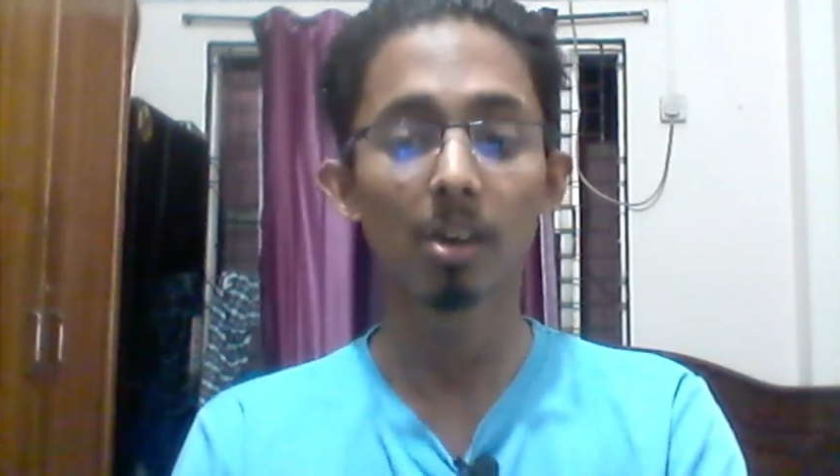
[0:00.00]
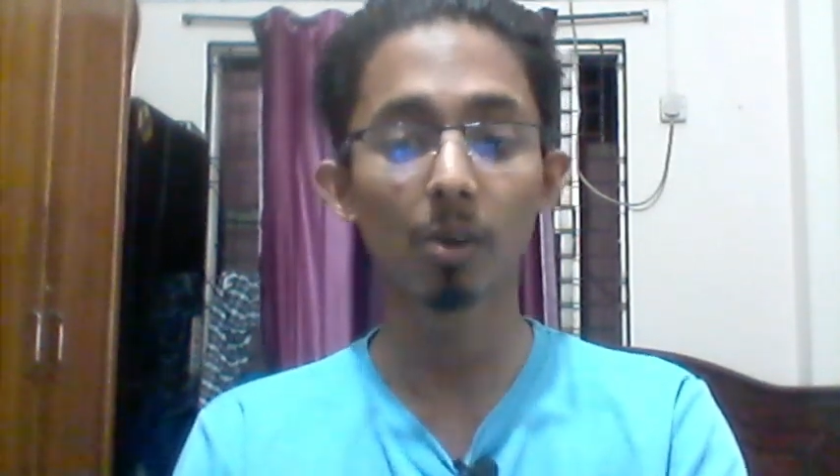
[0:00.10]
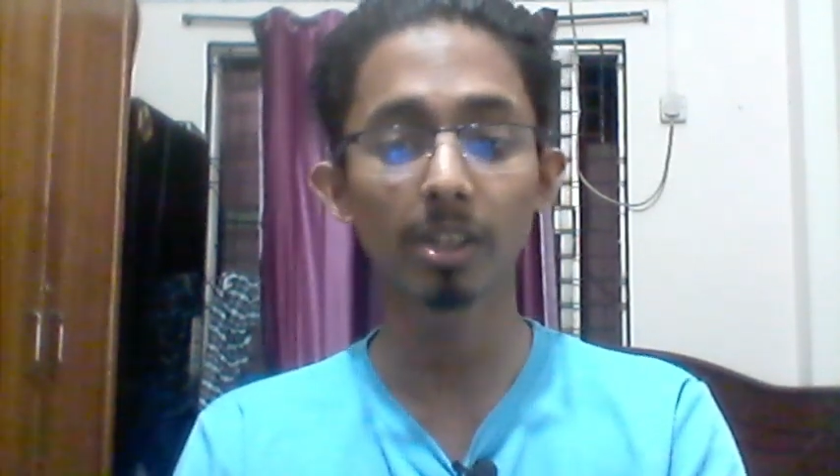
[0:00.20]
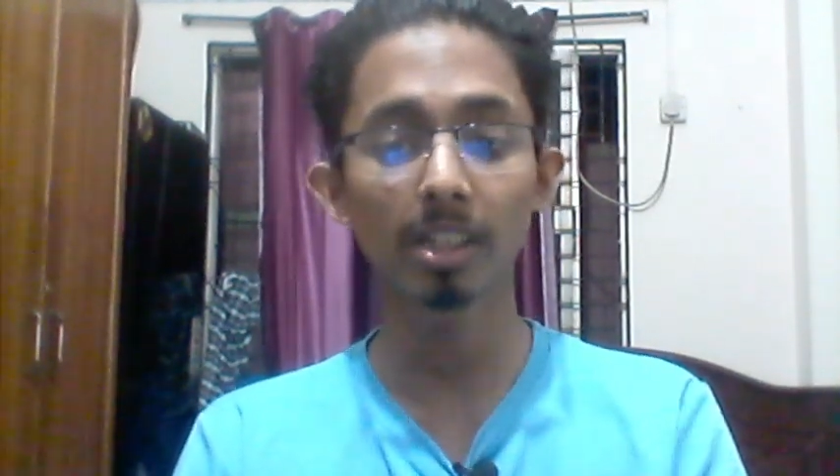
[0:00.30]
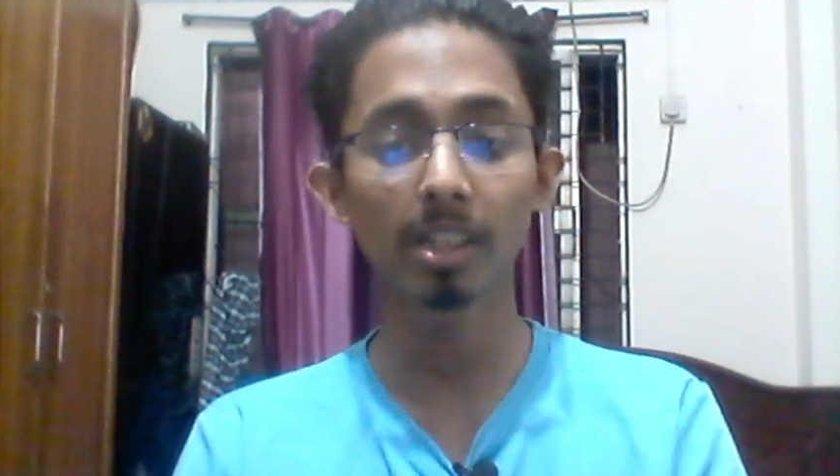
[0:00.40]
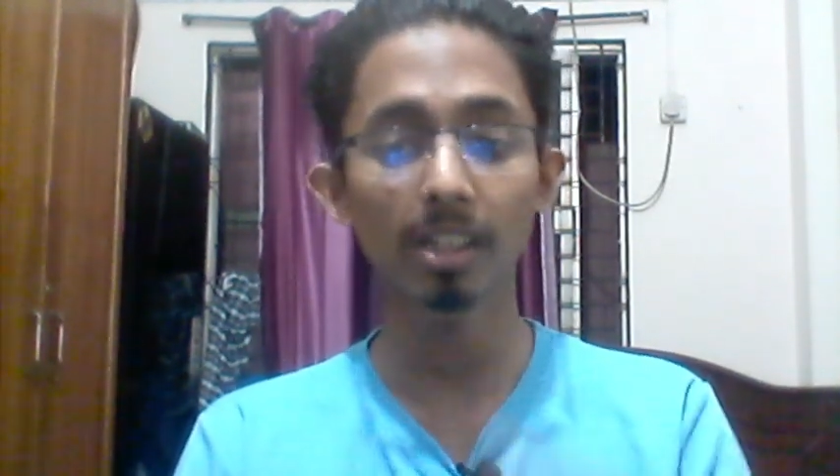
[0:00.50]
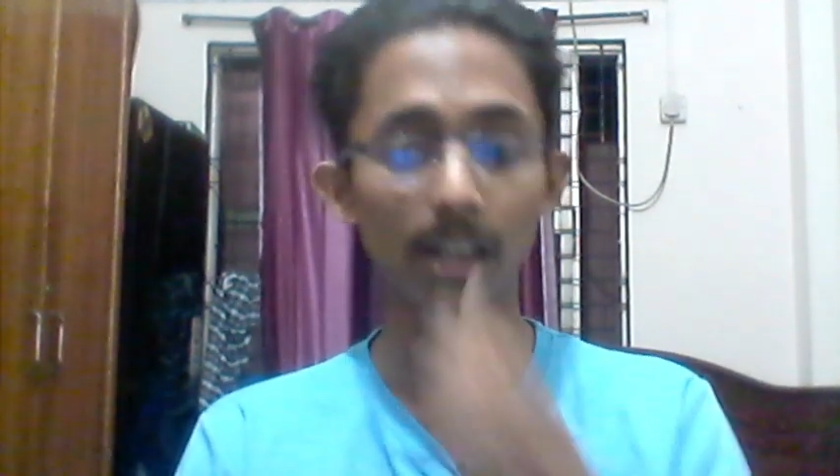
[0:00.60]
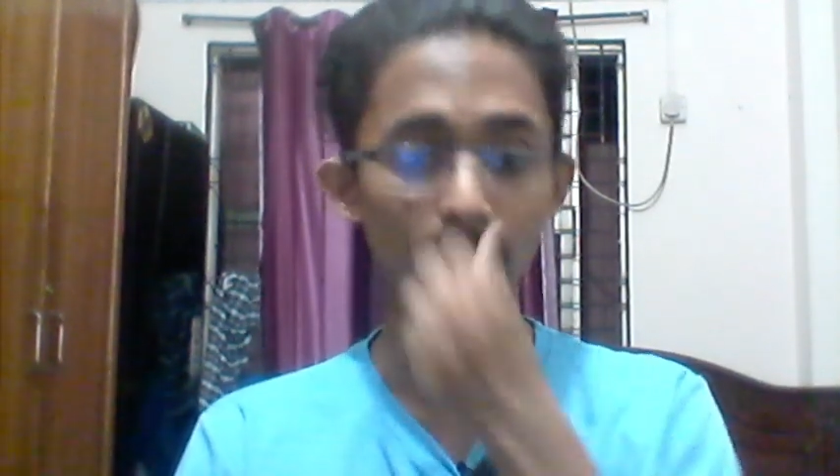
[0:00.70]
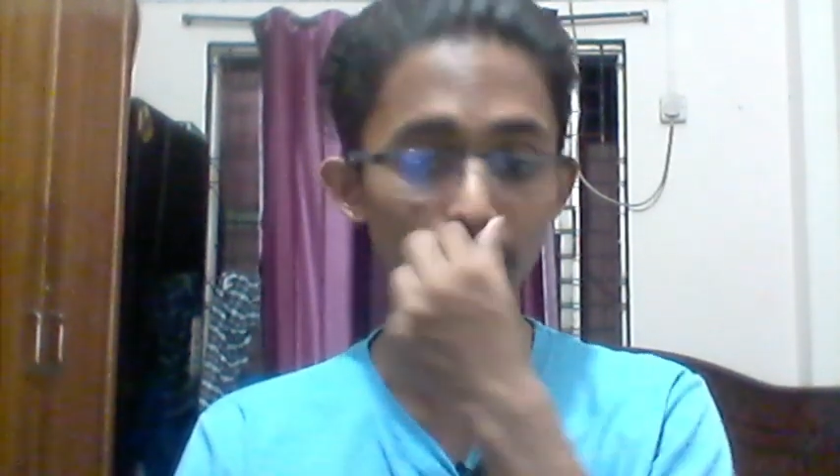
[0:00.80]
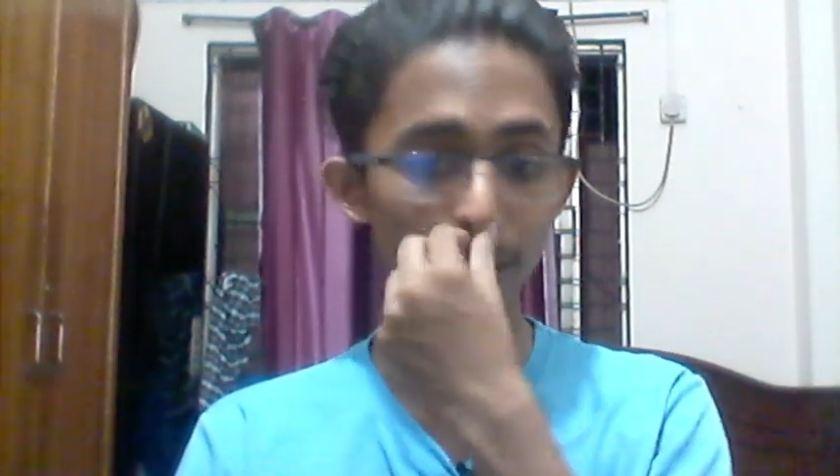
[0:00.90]
weighted
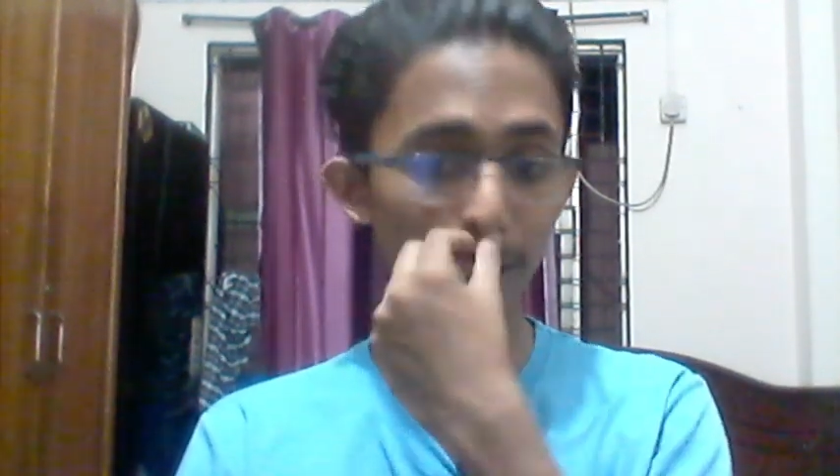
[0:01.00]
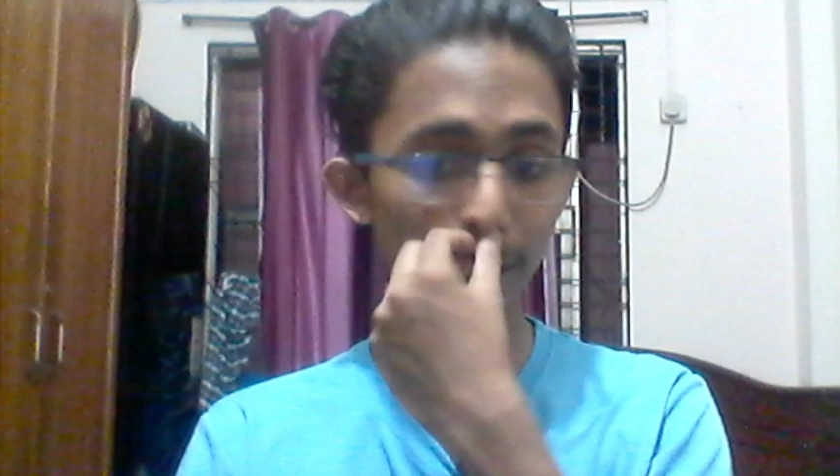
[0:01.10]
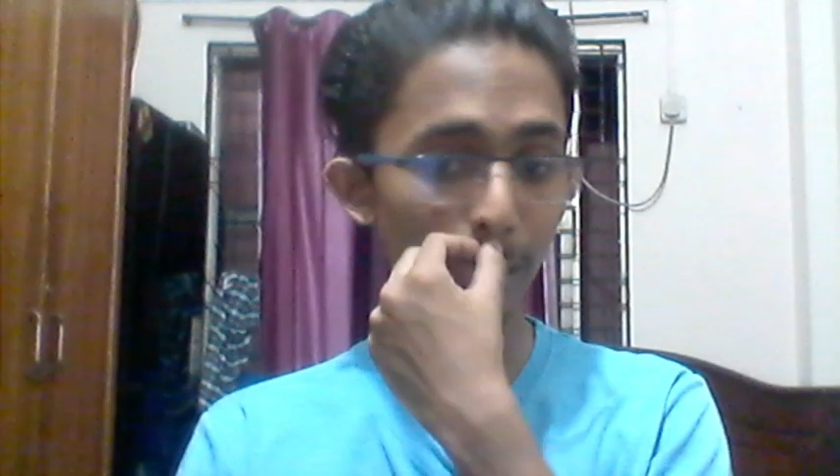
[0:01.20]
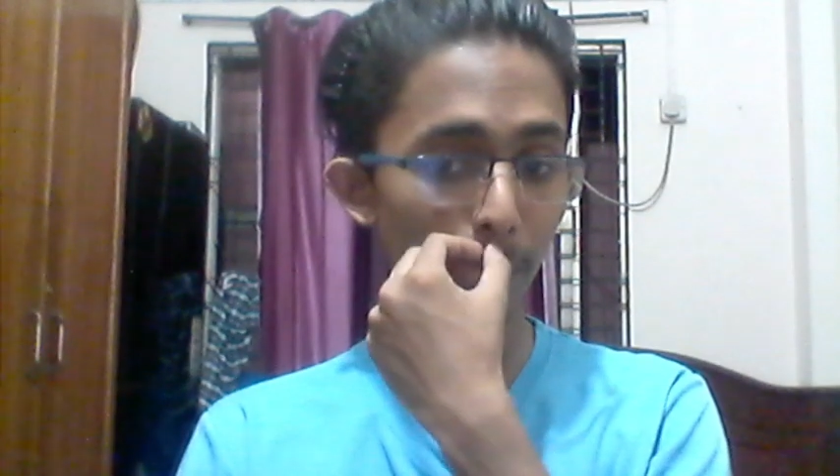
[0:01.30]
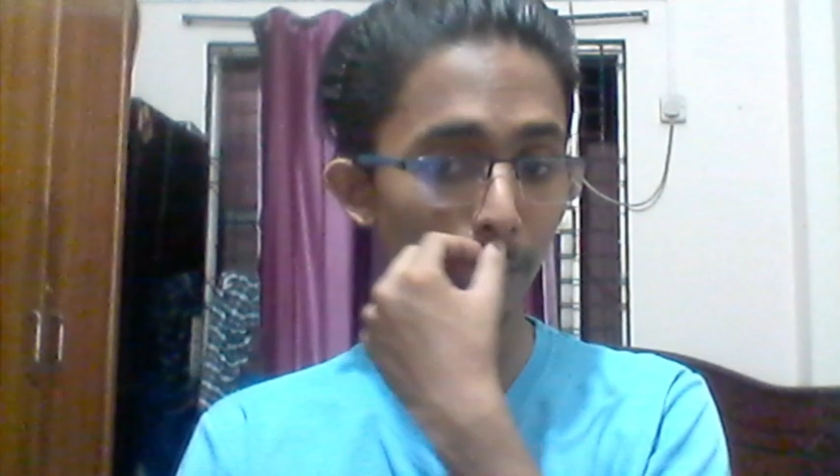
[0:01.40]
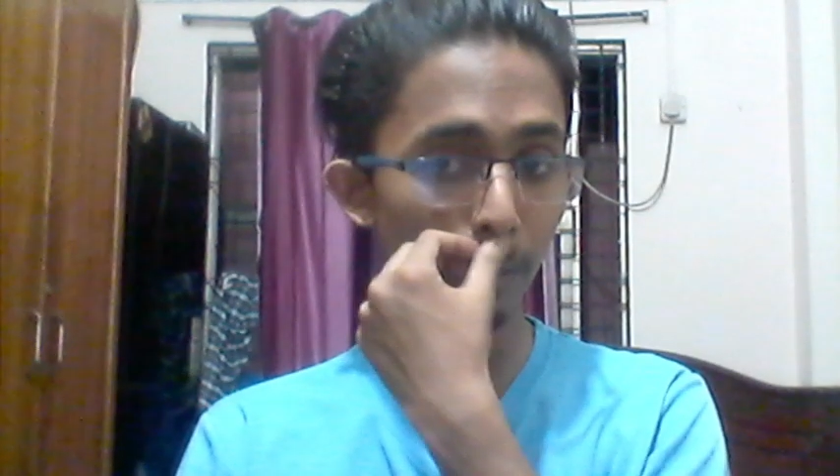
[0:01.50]
assets determine